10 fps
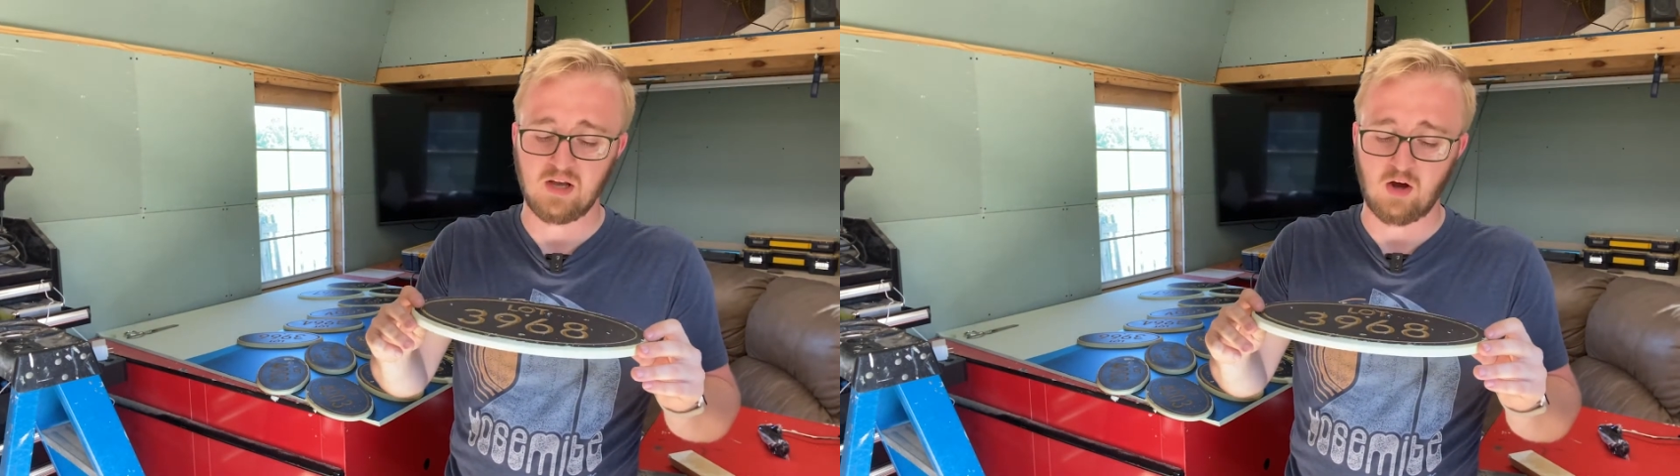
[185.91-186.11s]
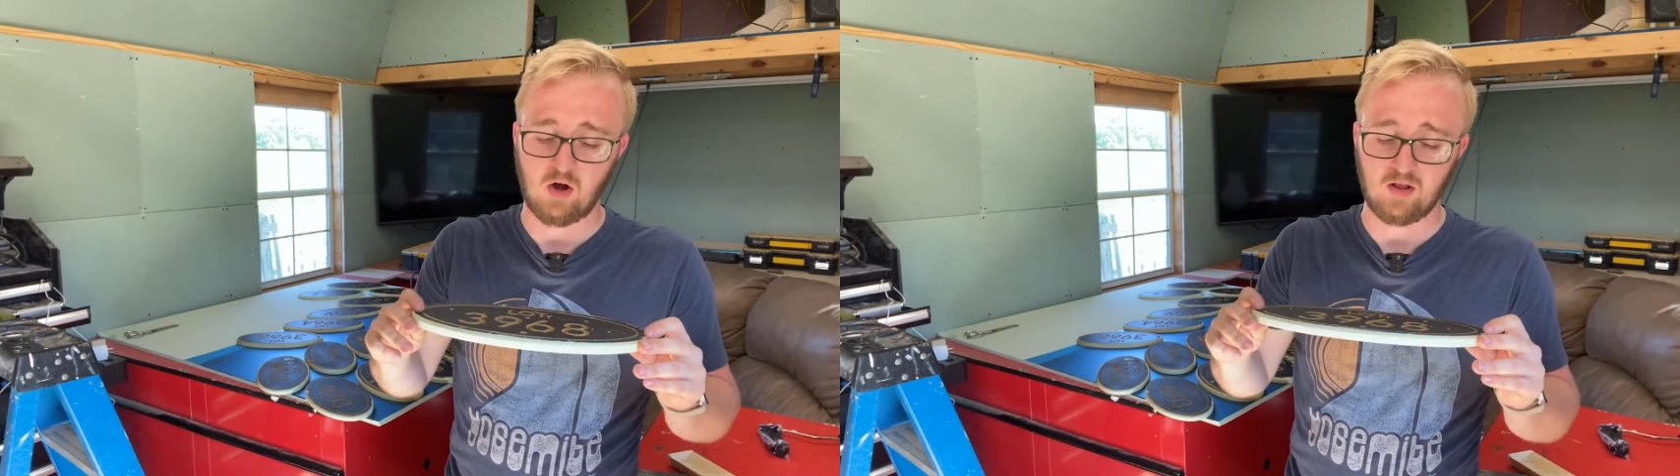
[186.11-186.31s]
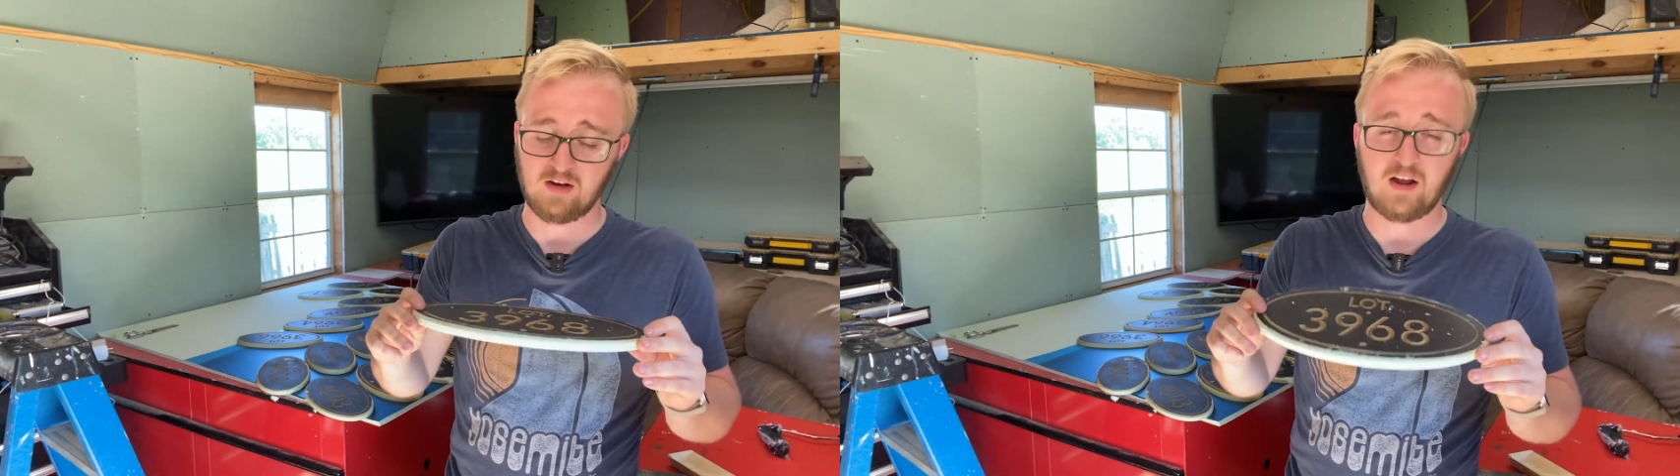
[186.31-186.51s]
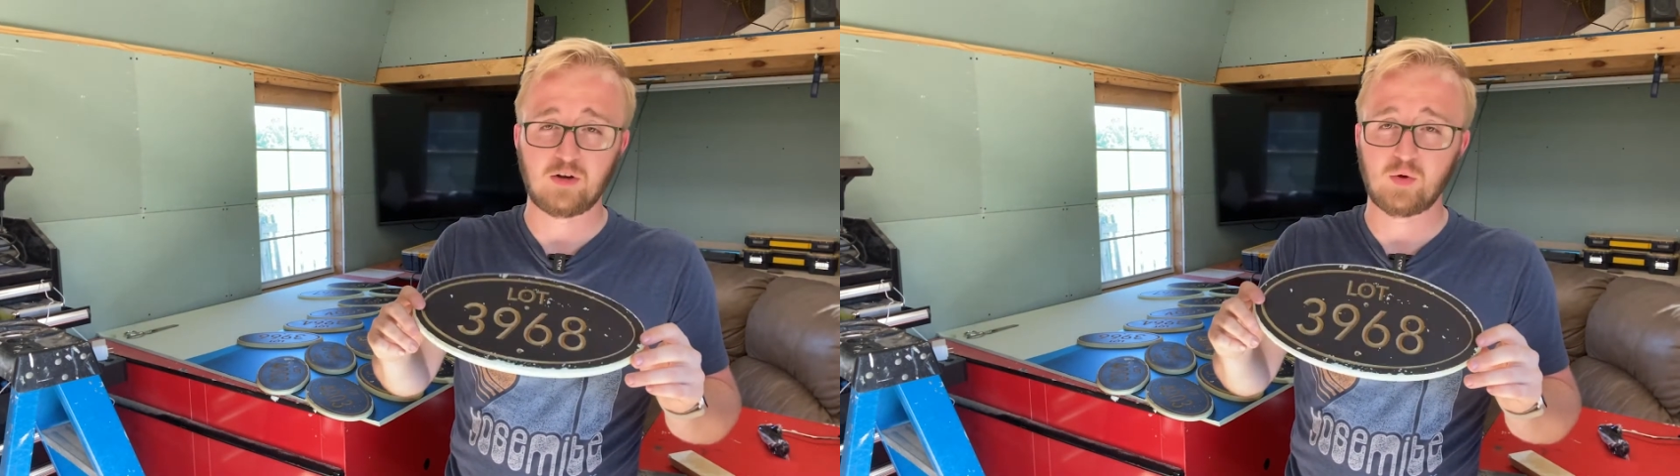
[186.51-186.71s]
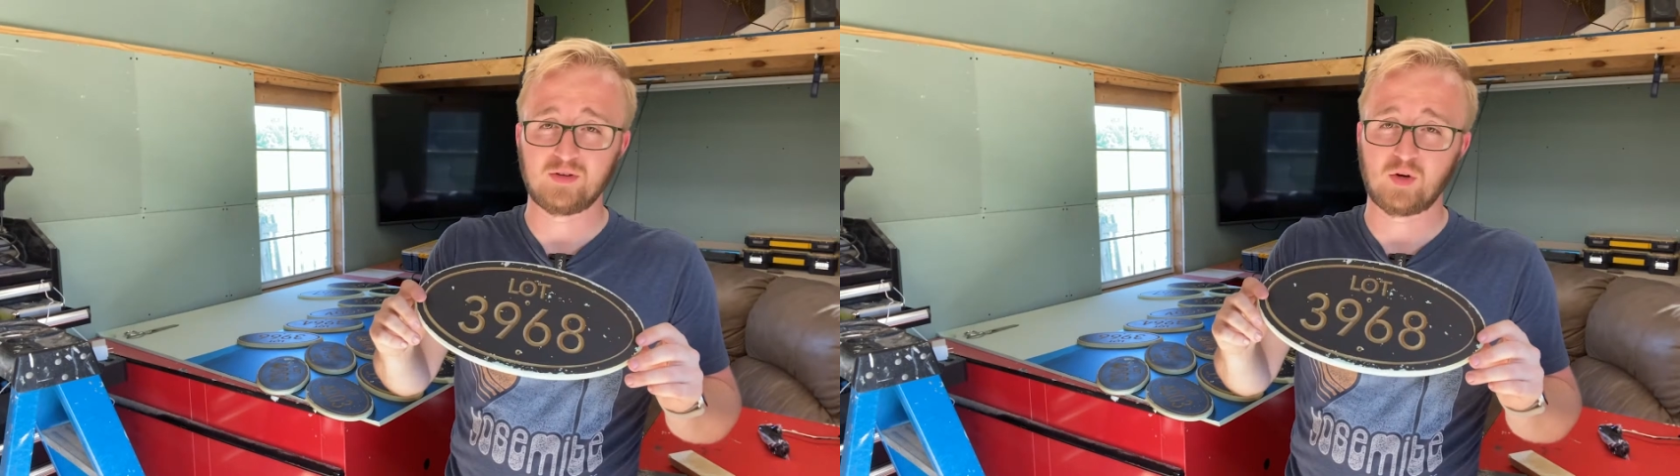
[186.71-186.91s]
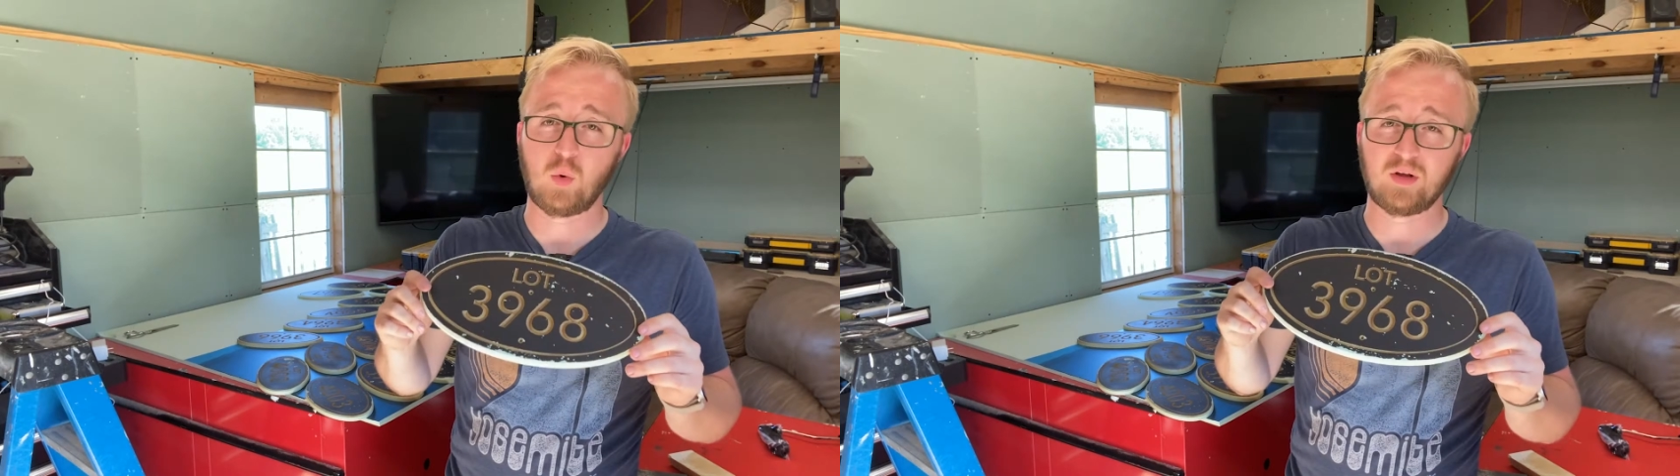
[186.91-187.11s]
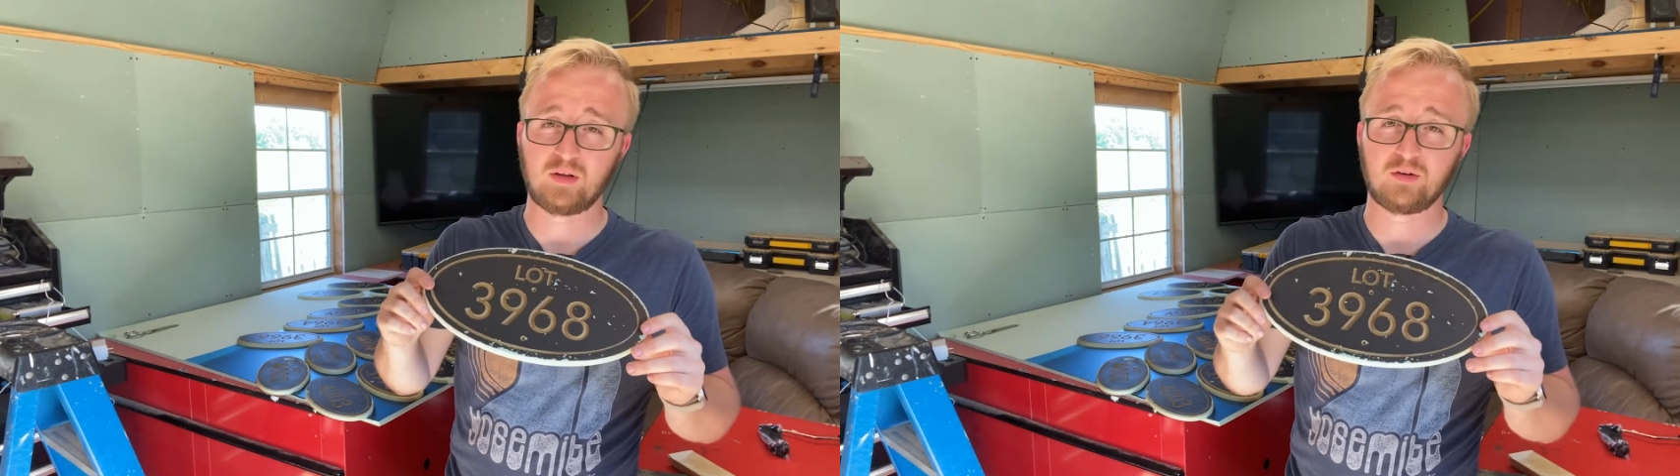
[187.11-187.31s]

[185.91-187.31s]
All I gotta do is a quick little